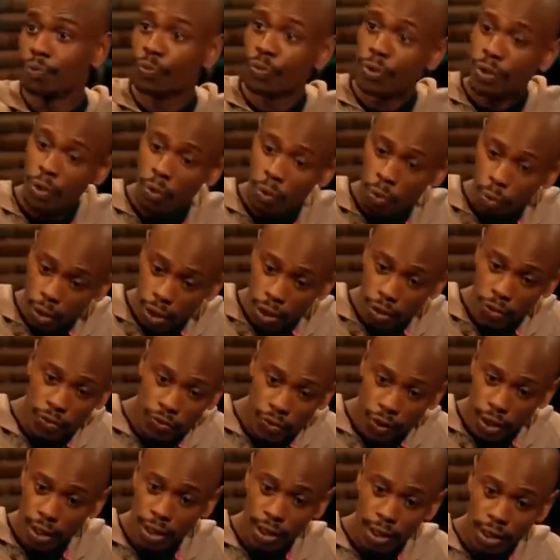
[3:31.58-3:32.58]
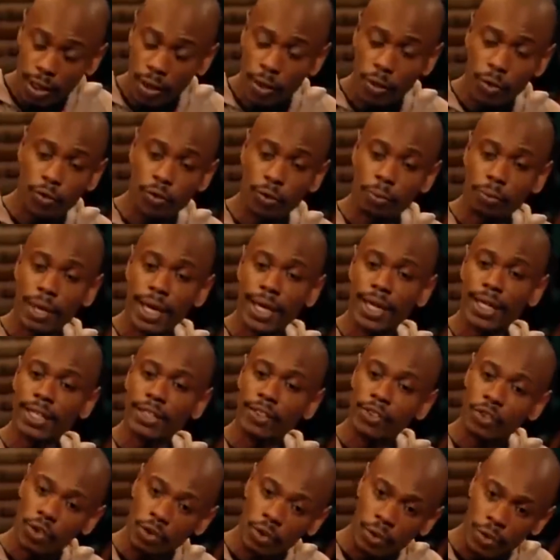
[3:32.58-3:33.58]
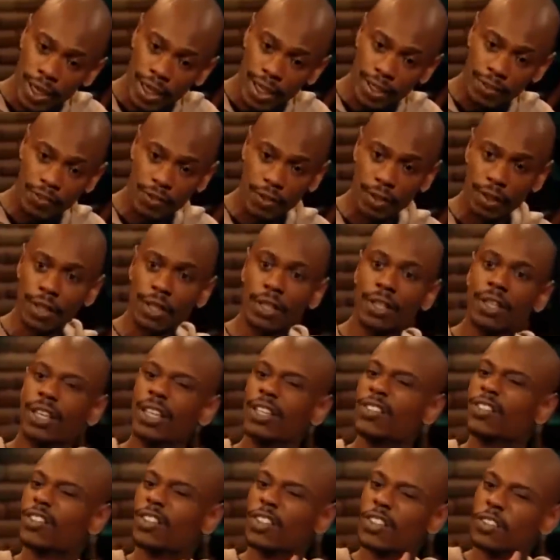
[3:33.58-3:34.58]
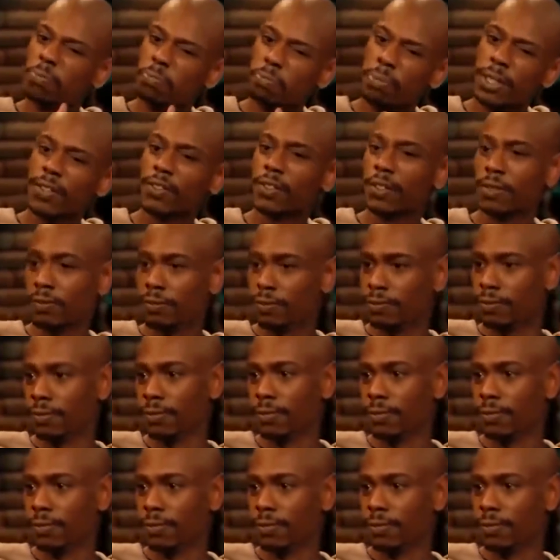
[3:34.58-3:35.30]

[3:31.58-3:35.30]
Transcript: The worst thing to call somebody is crazy, is dismissive.